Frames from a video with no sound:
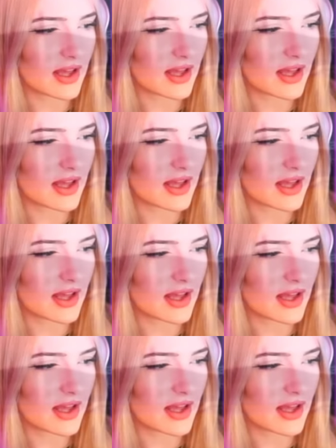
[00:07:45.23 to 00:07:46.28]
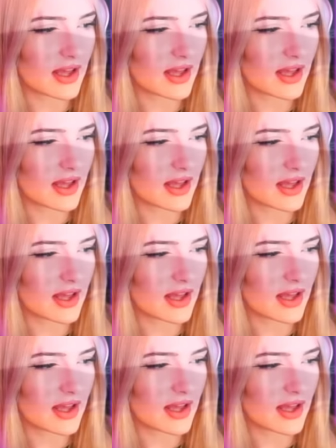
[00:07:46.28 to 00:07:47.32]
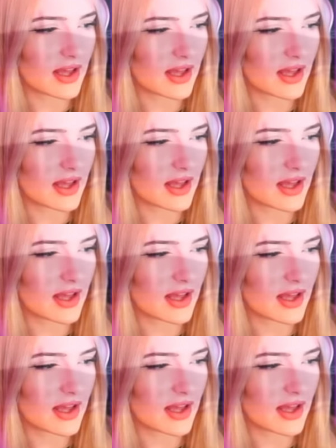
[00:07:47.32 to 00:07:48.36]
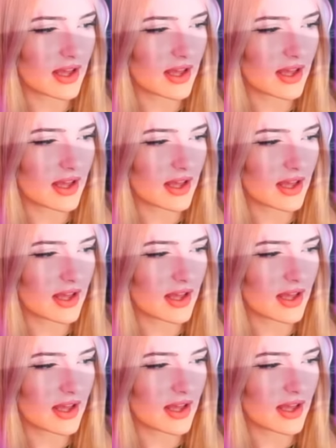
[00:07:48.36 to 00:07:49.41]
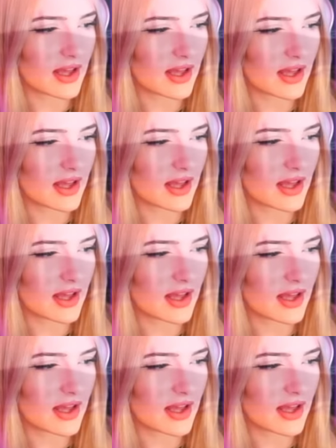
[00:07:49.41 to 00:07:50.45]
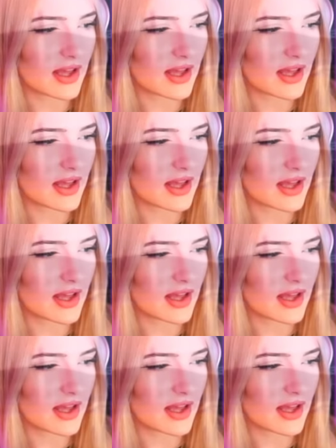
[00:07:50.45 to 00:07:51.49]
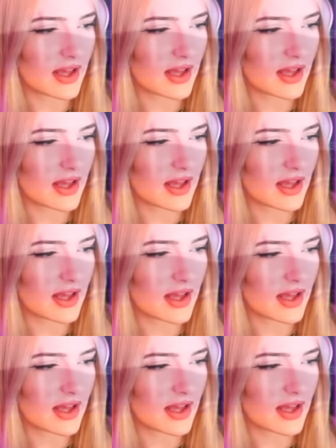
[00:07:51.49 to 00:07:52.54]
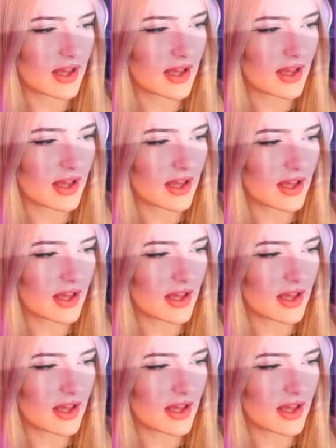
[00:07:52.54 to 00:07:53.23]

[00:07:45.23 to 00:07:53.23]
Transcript: The person shown says nothing.